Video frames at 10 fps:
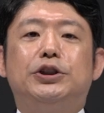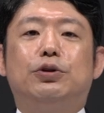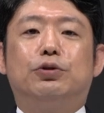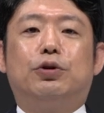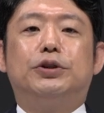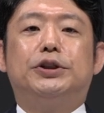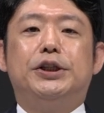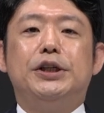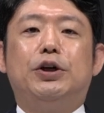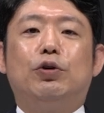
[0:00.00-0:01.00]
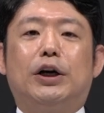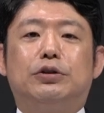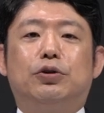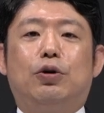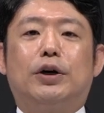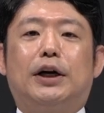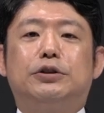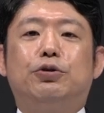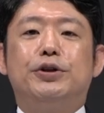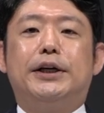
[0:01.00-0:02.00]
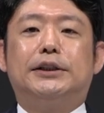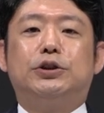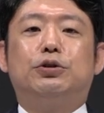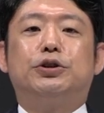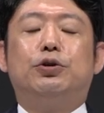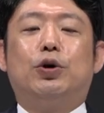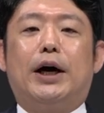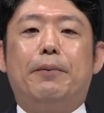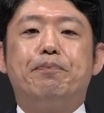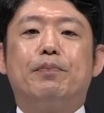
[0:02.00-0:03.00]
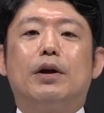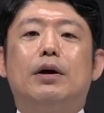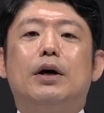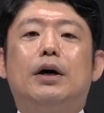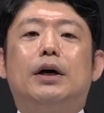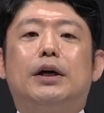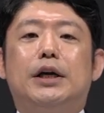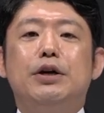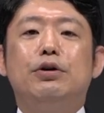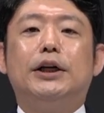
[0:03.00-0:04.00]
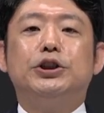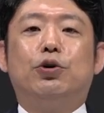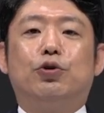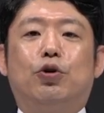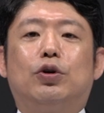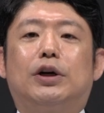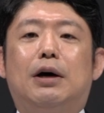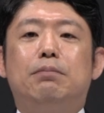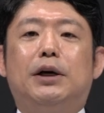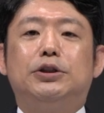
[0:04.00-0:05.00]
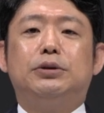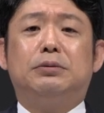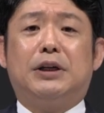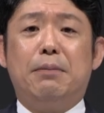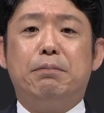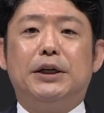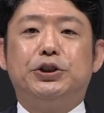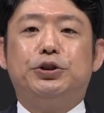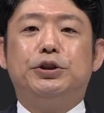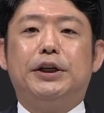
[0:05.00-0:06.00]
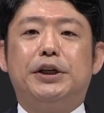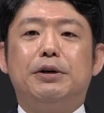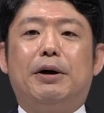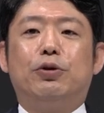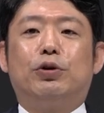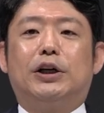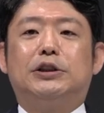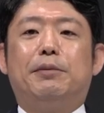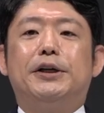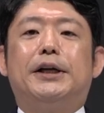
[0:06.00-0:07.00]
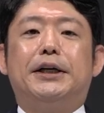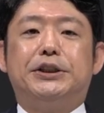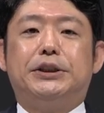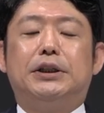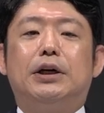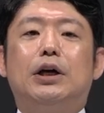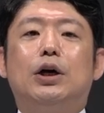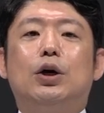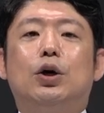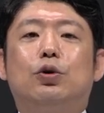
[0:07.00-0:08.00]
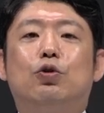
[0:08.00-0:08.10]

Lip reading: One synergy effect is leveraging the marketing expertise of the advertising and media business to acquire new customers for the infrastructure business.